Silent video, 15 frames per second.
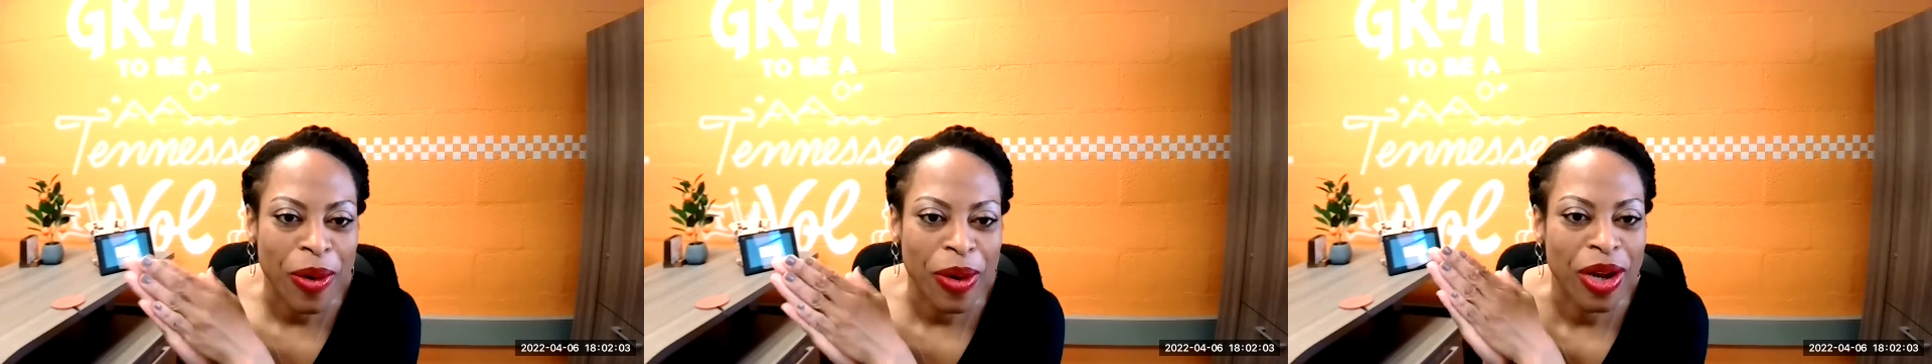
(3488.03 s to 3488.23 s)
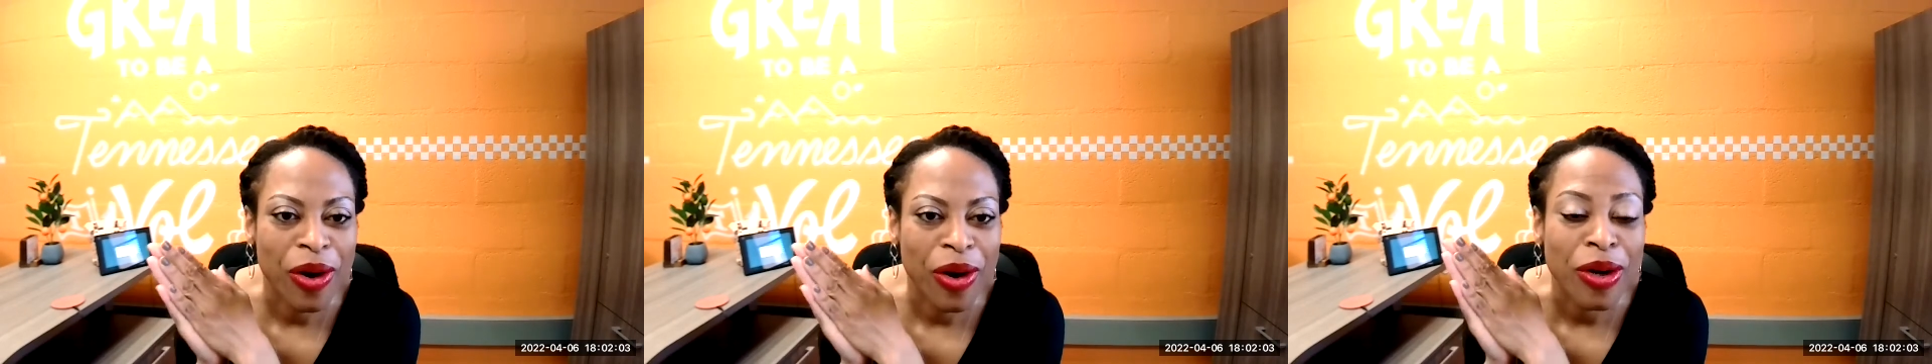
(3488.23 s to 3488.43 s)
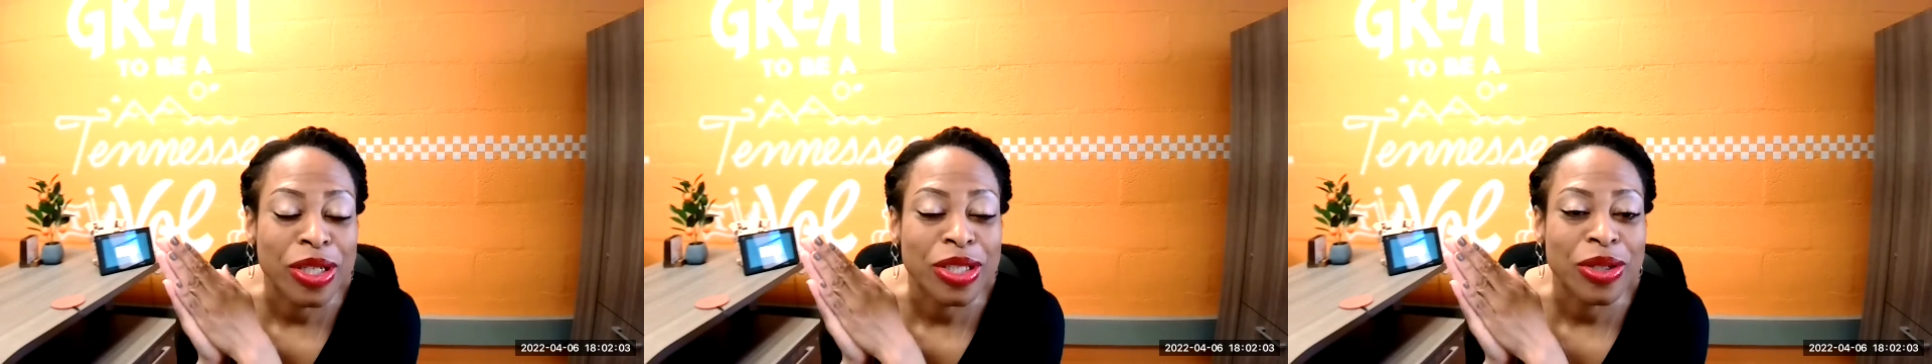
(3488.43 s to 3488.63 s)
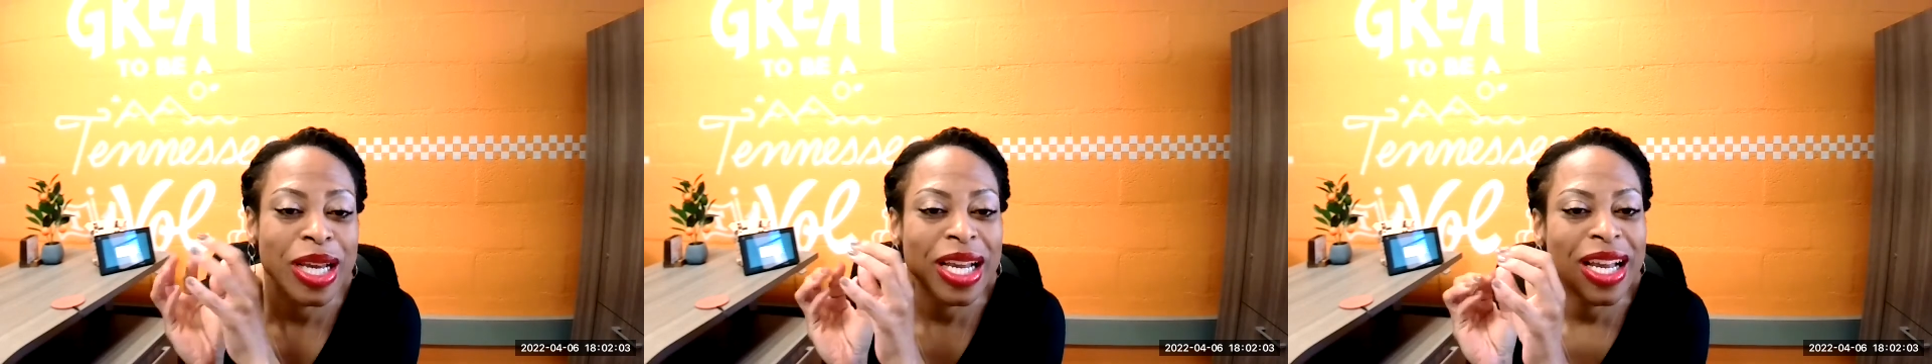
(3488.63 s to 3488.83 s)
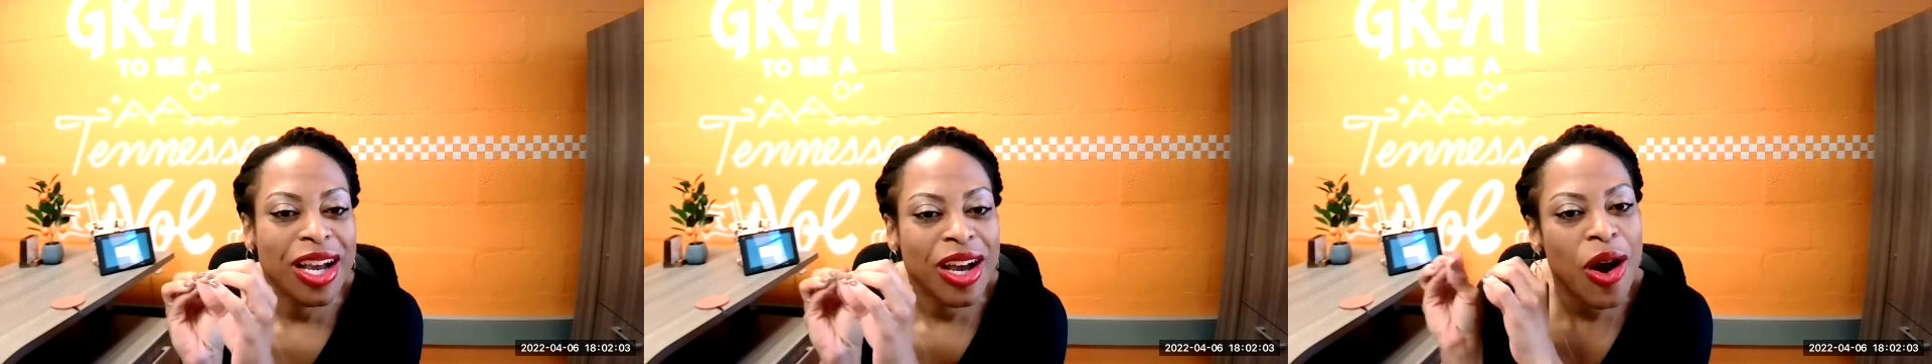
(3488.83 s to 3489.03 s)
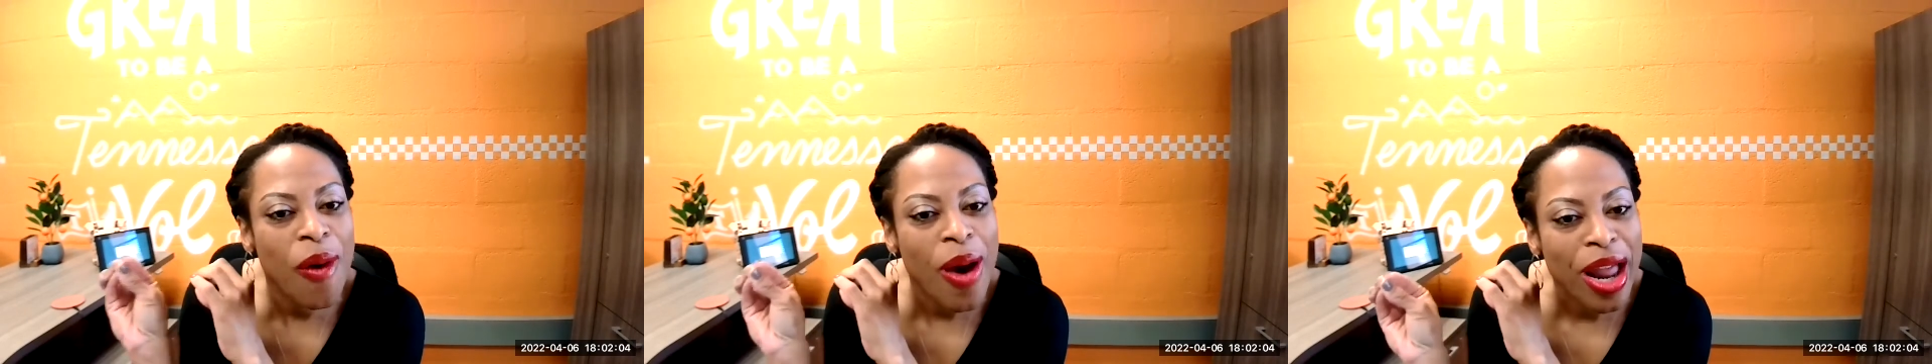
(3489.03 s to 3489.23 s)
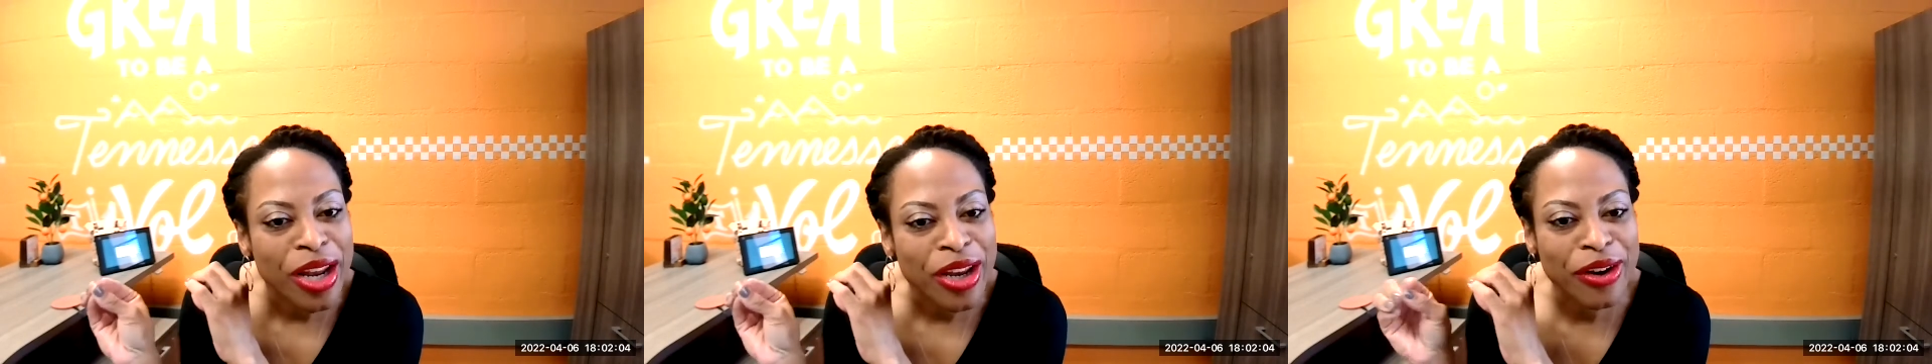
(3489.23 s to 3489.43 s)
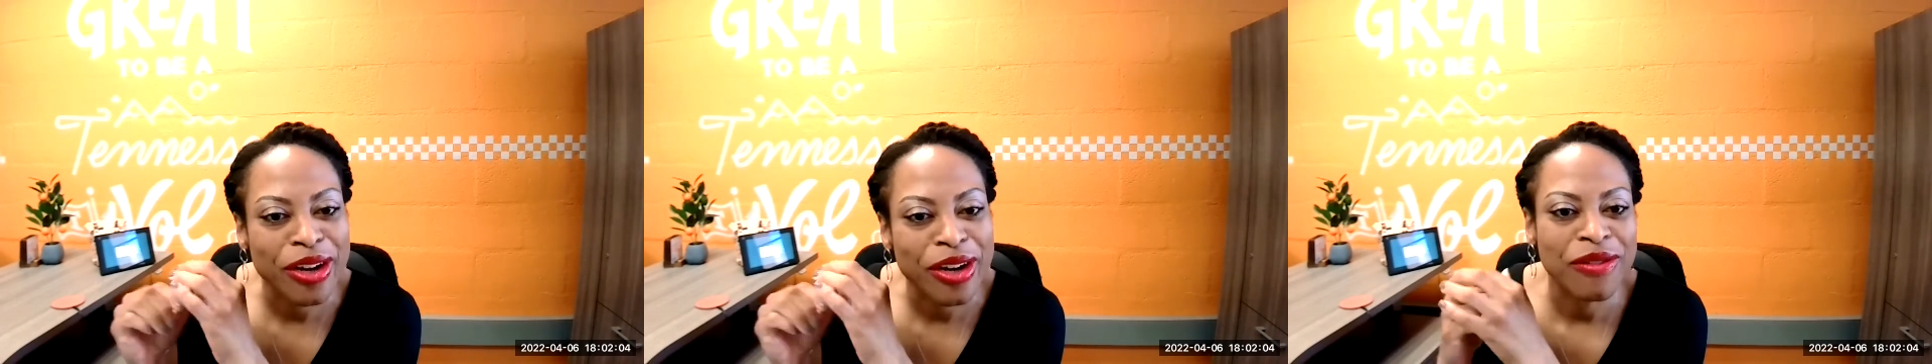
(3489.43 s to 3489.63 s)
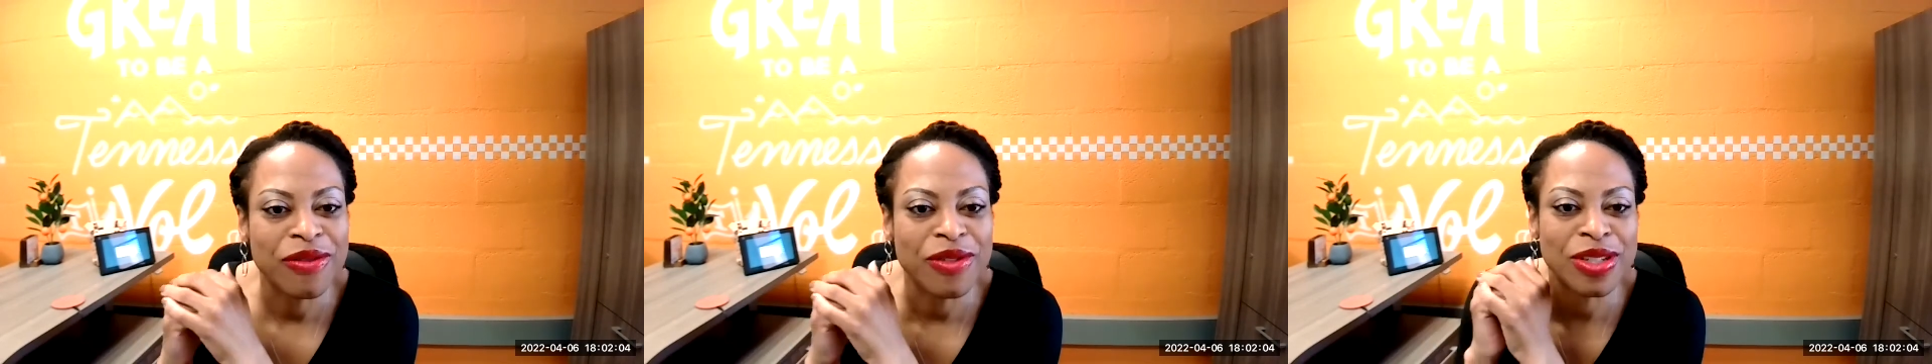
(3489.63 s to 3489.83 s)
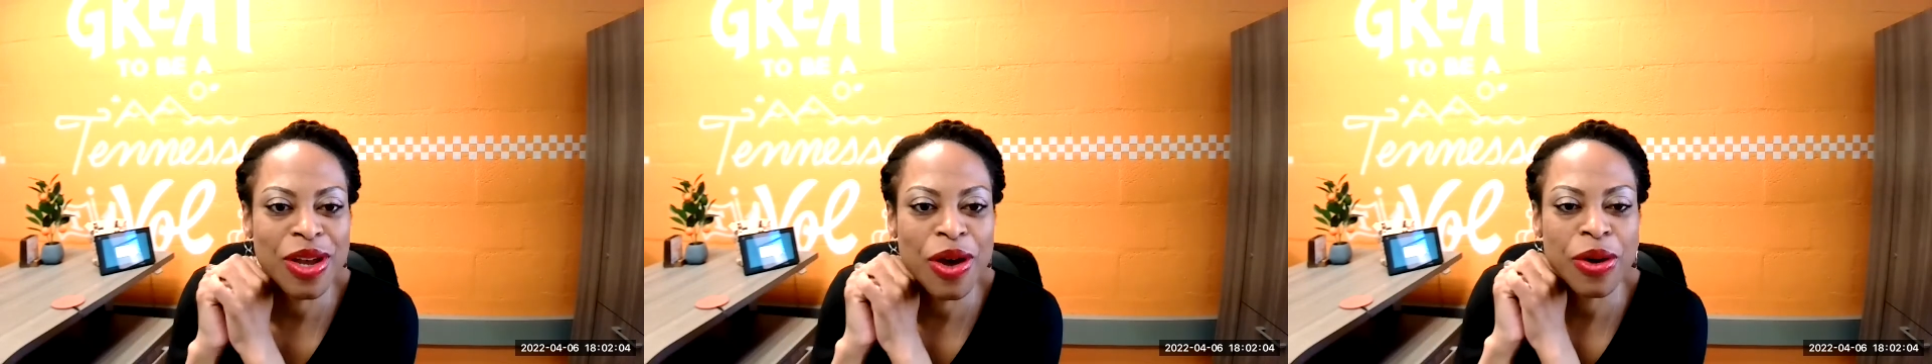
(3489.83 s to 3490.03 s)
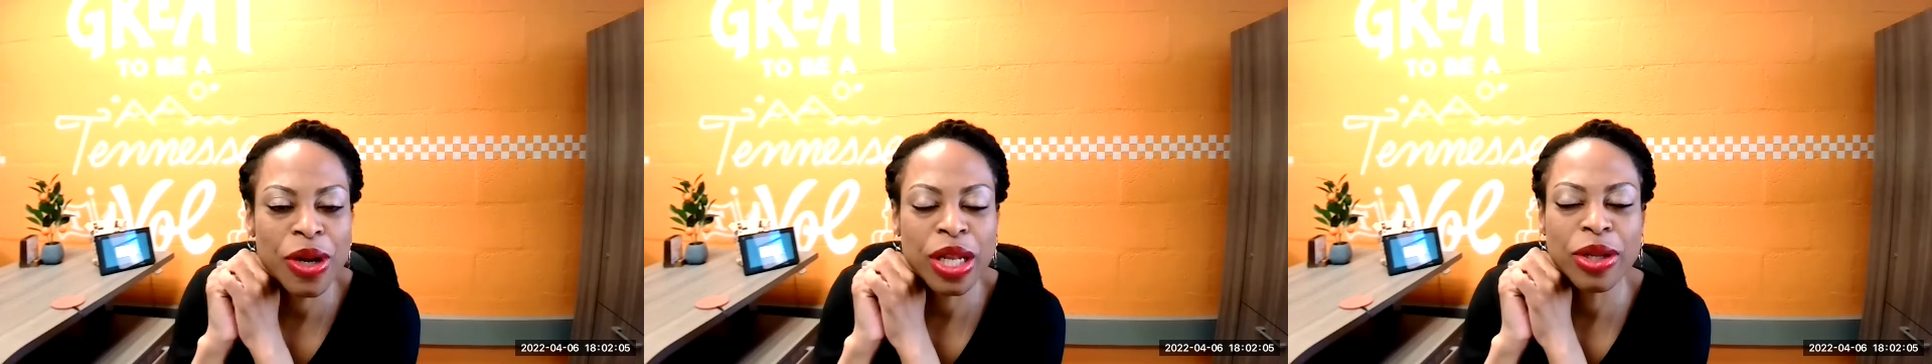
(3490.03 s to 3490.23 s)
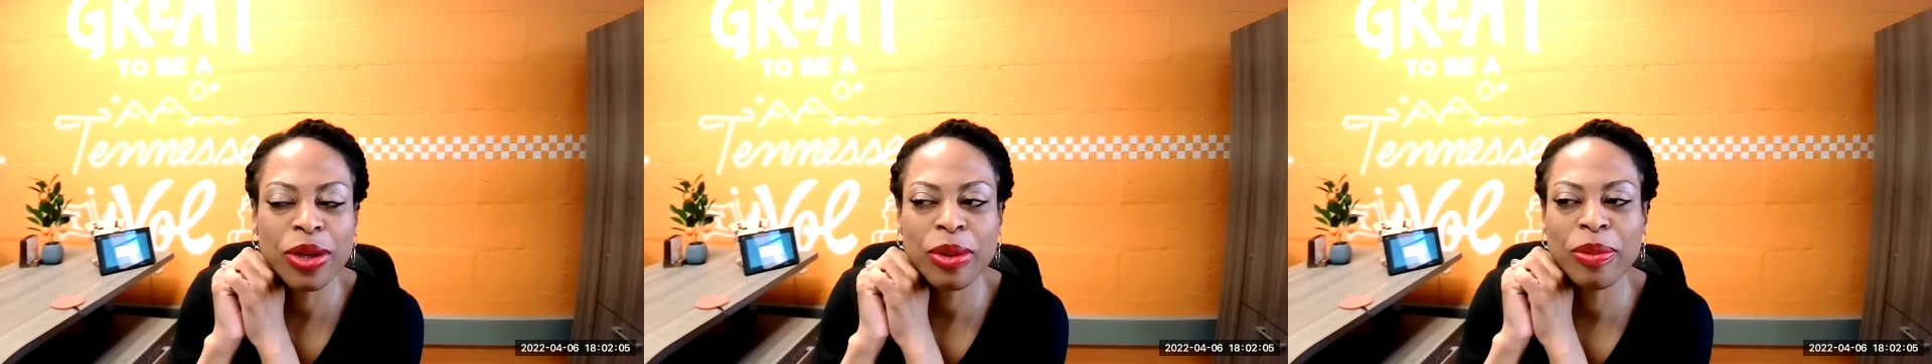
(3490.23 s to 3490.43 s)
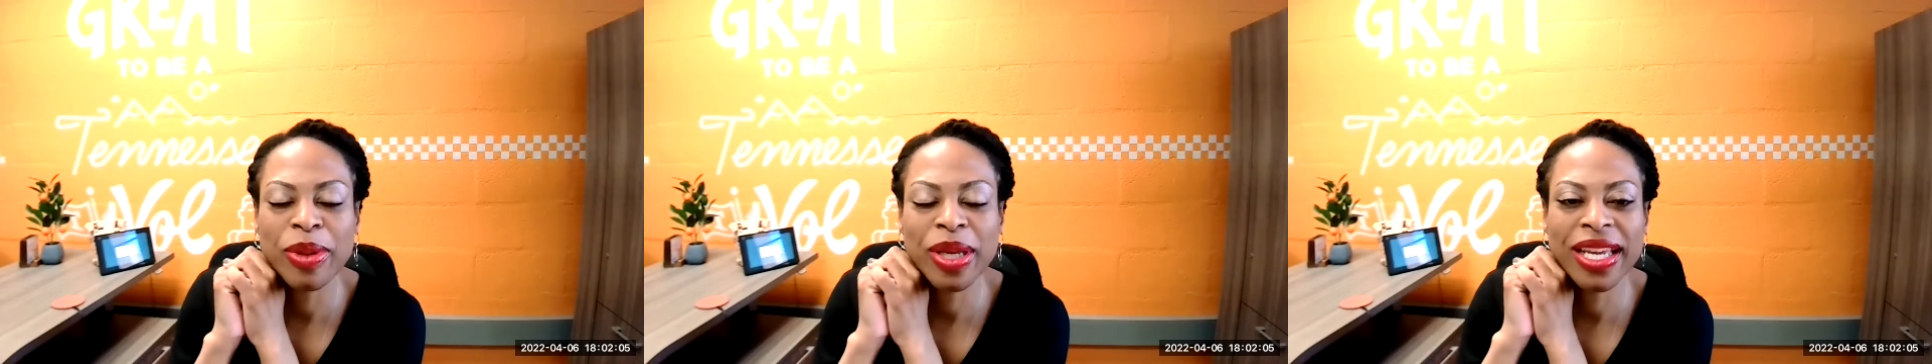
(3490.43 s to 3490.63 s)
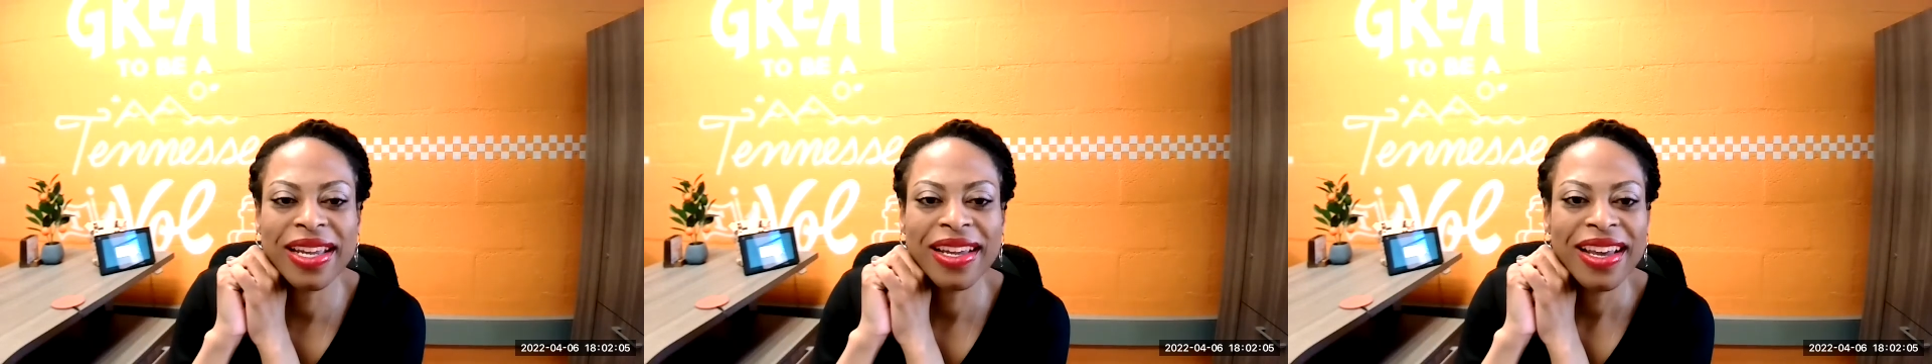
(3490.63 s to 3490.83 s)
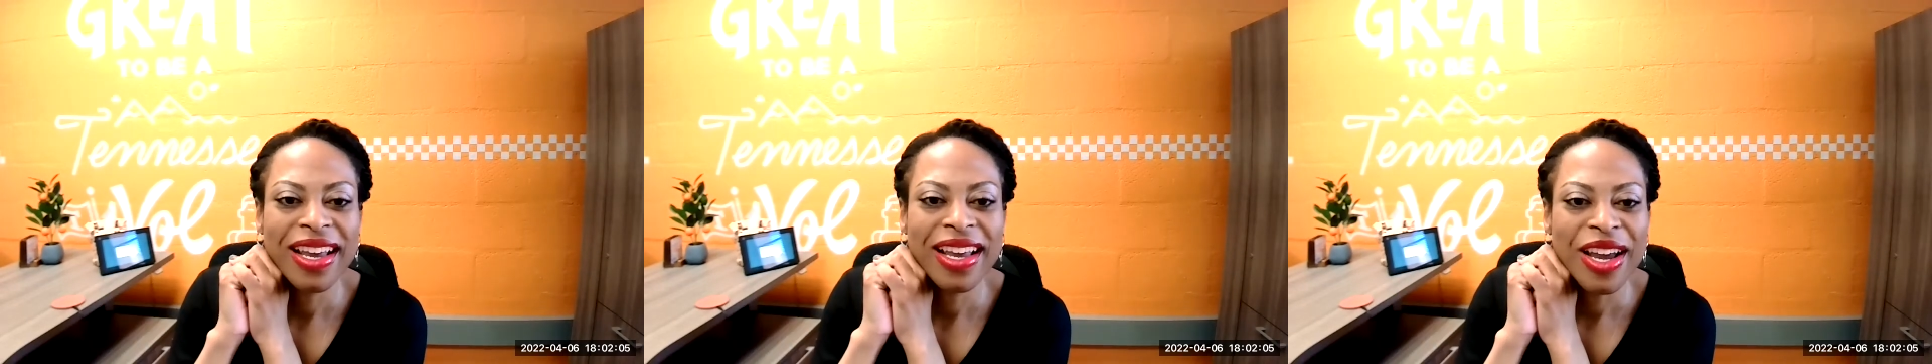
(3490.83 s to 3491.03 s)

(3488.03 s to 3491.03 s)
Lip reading: encourage you to go out of your comfort zone a little bit,